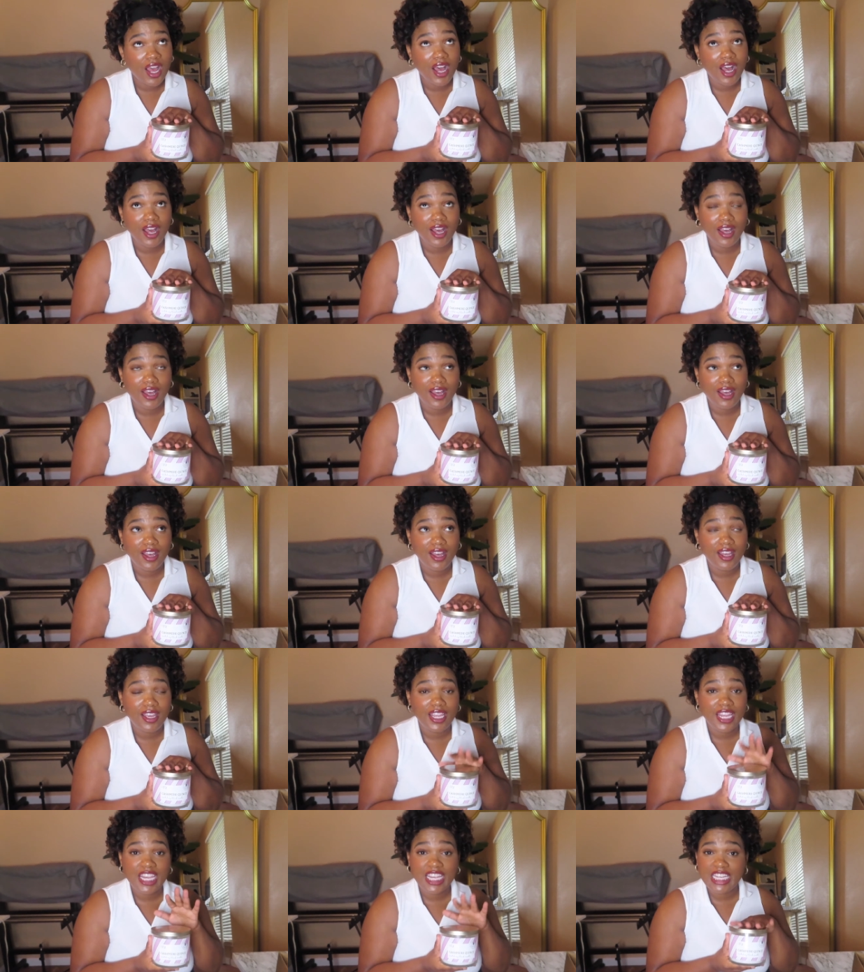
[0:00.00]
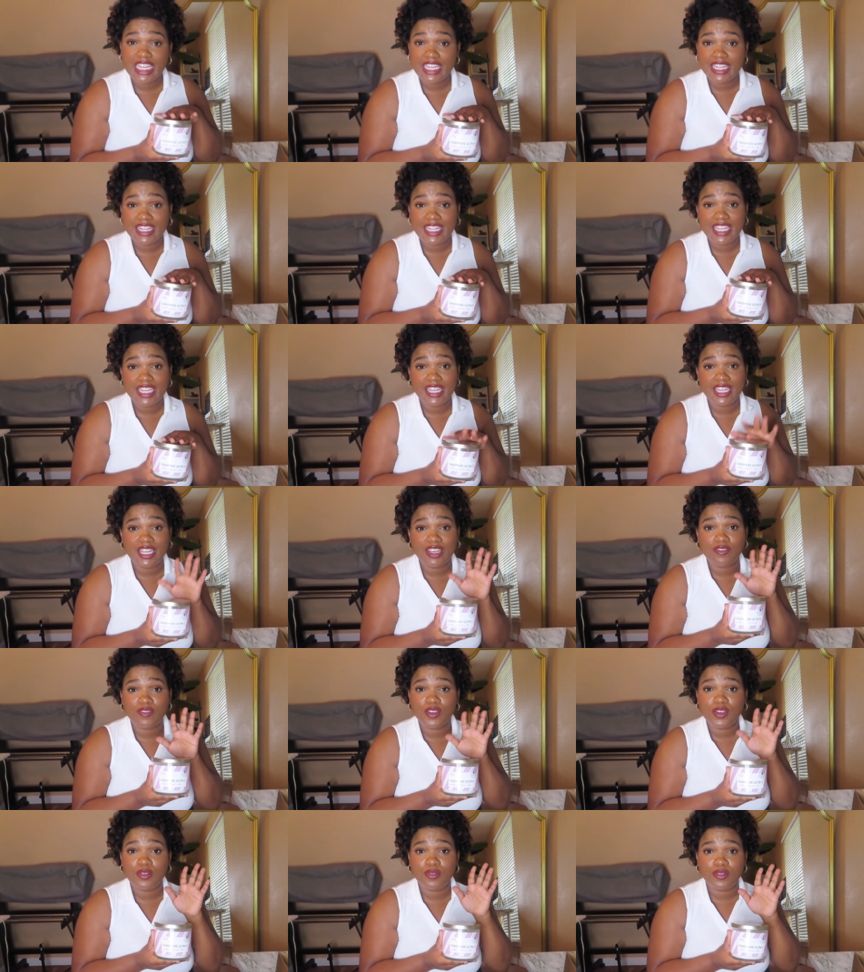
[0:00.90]
anything.
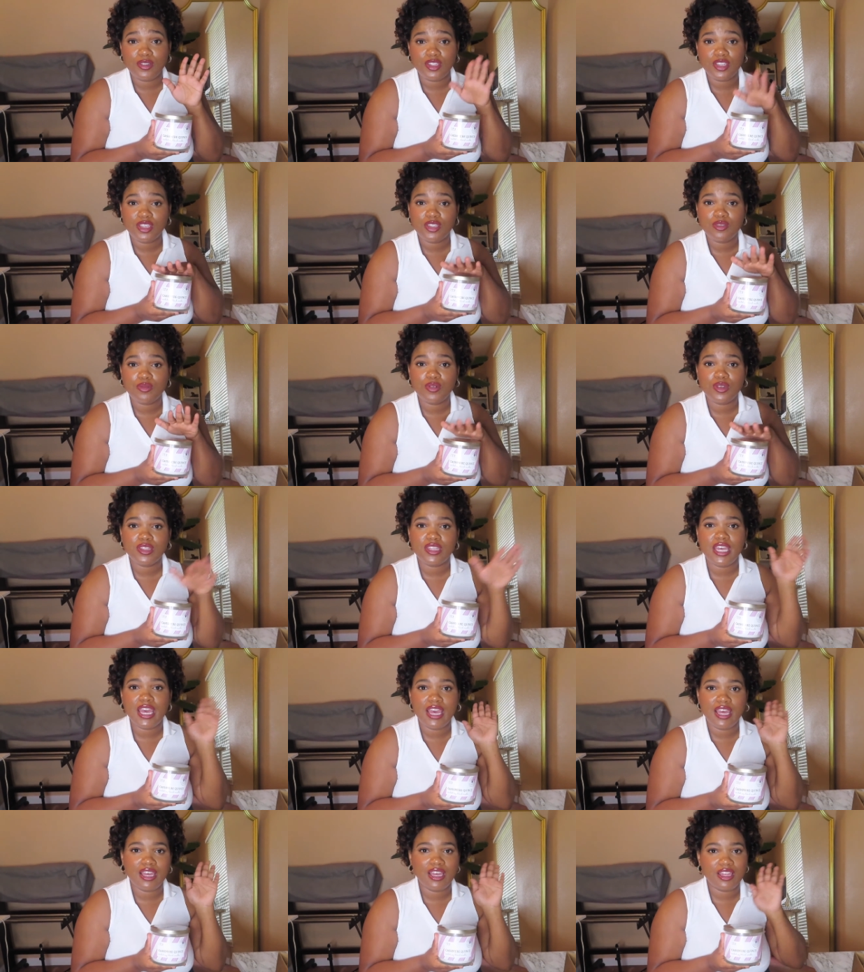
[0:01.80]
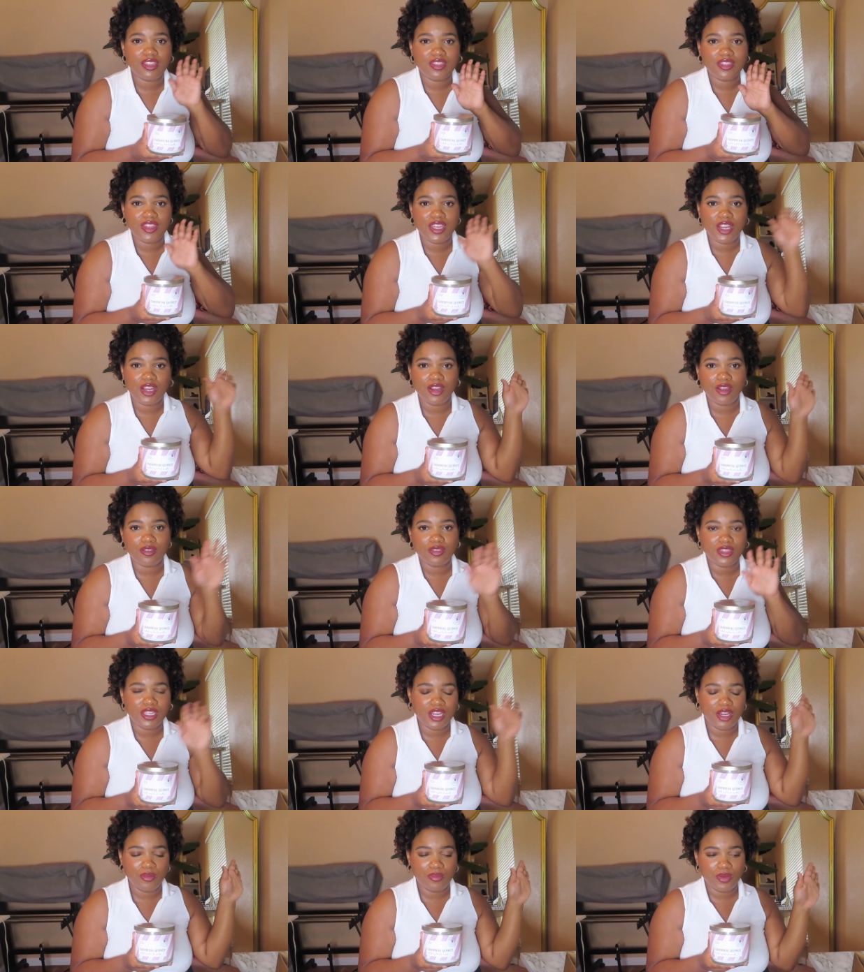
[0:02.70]
If you just want that a
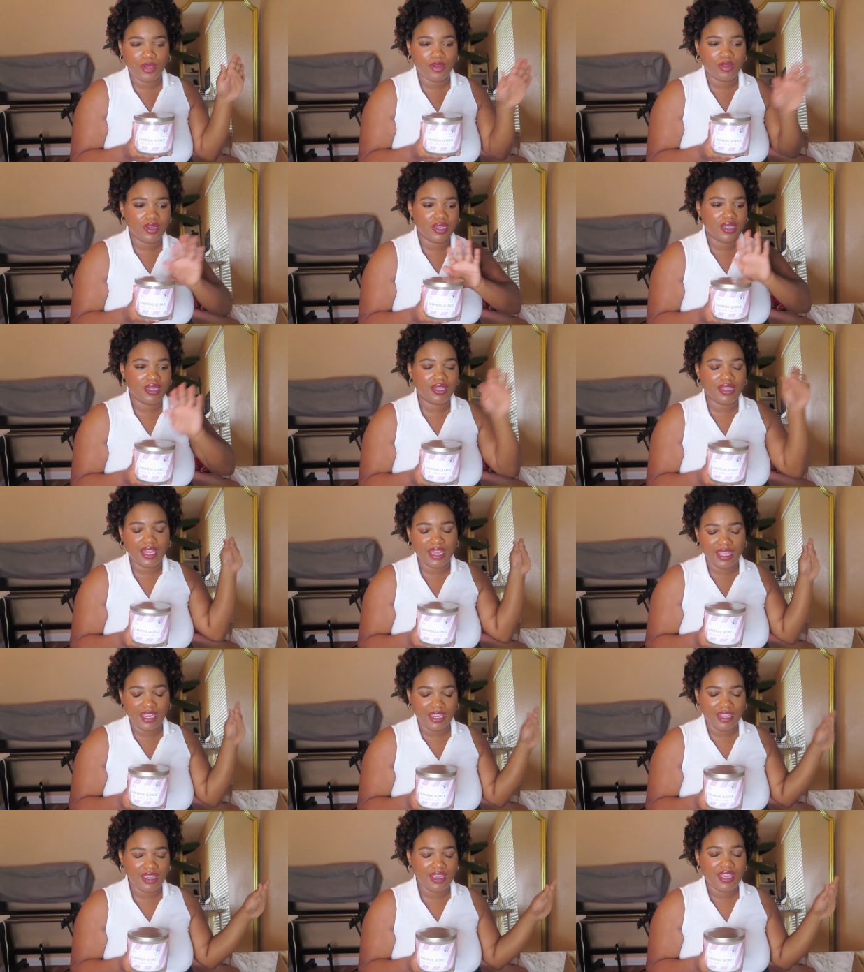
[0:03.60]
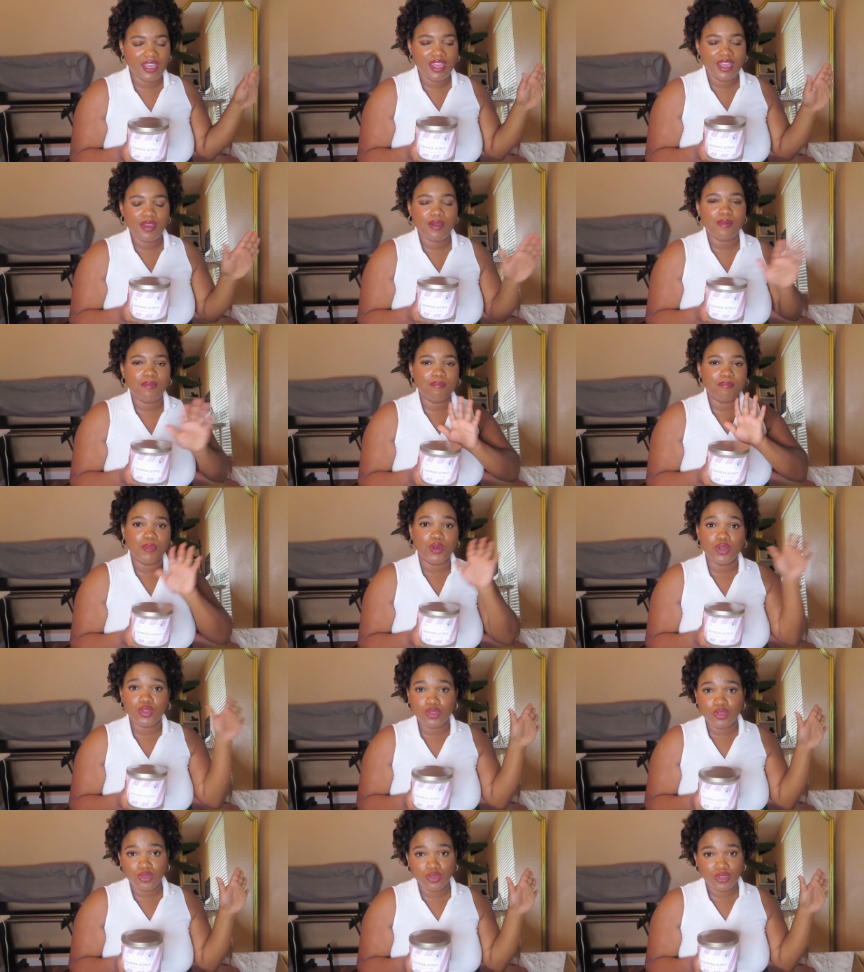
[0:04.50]
therapeutic like
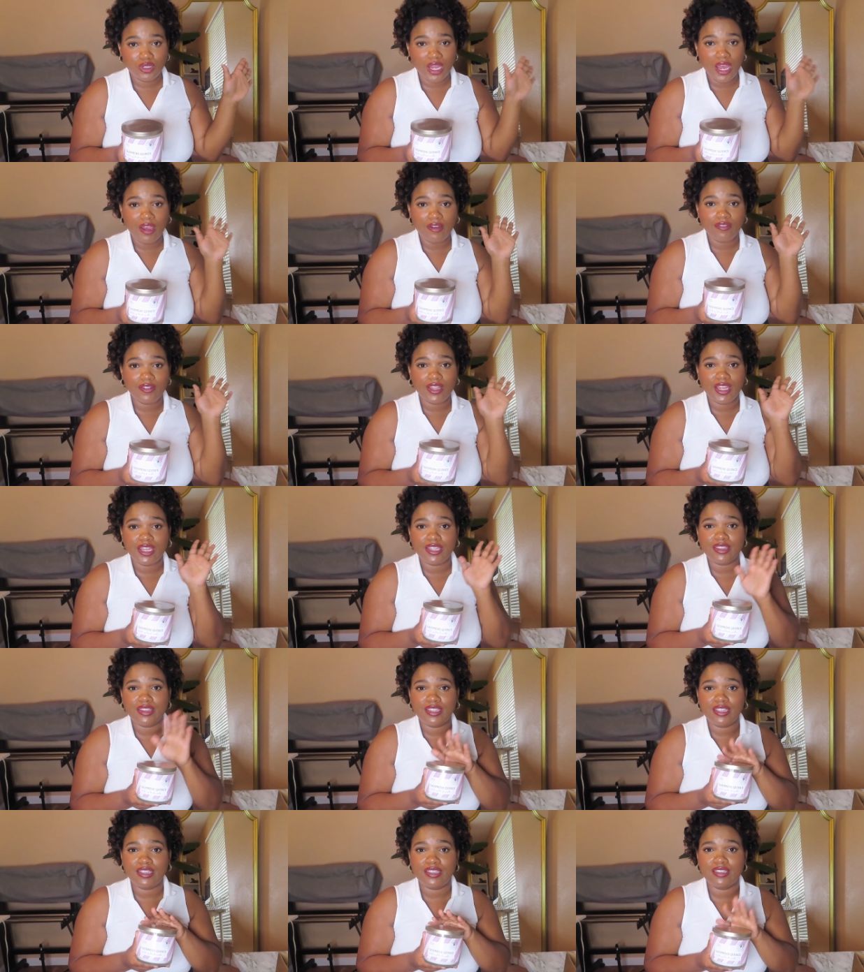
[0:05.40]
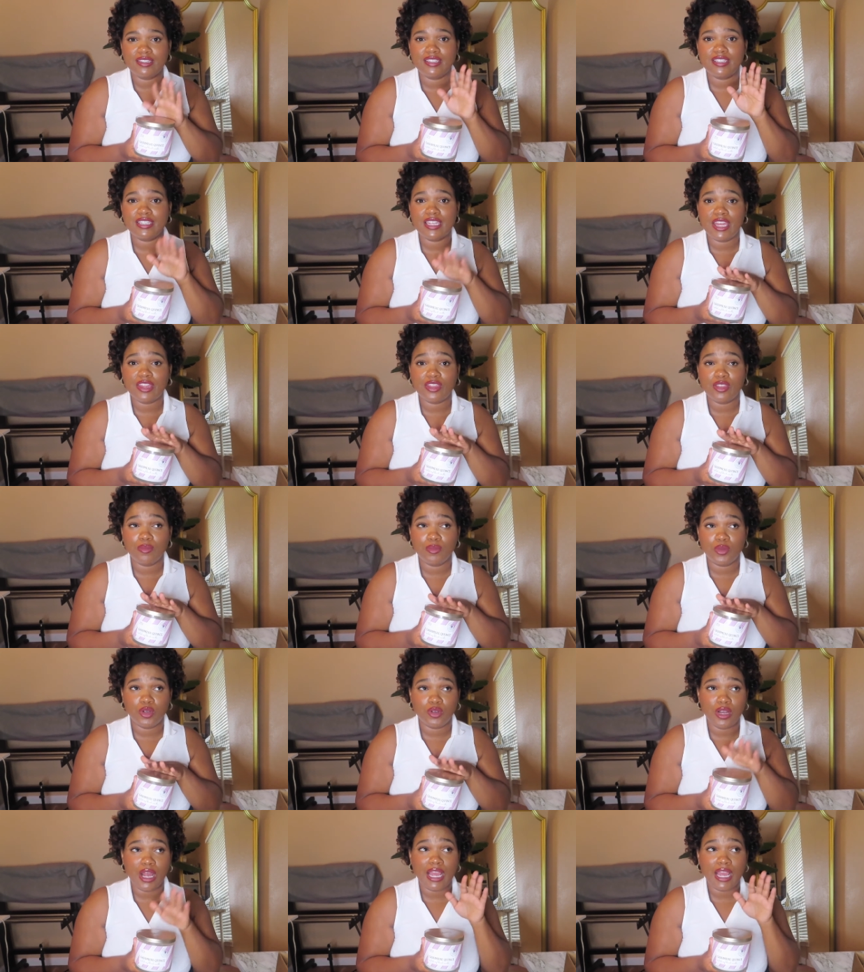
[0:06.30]
mood, I feel like these set the mood.